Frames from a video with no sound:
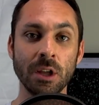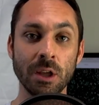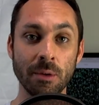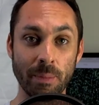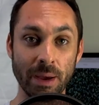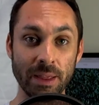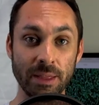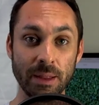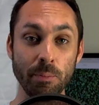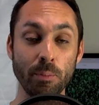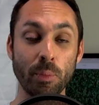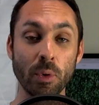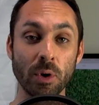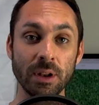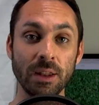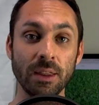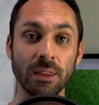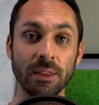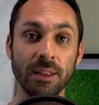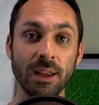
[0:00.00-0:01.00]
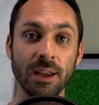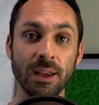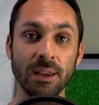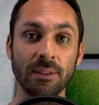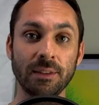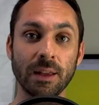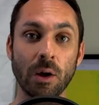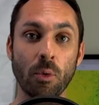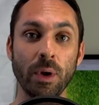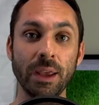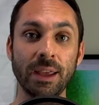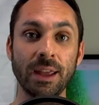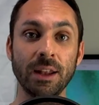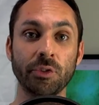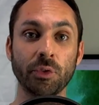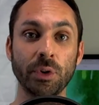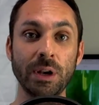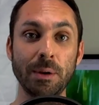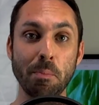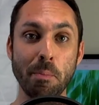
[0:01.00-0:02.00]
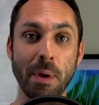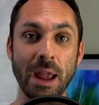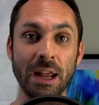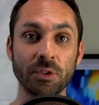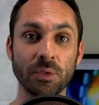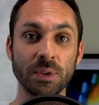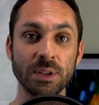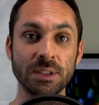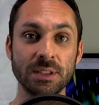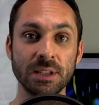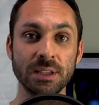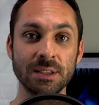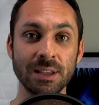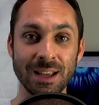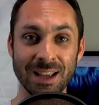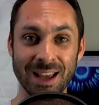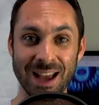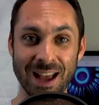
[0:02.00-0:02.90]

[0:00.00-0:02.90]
But the important thing is that we can treat matrices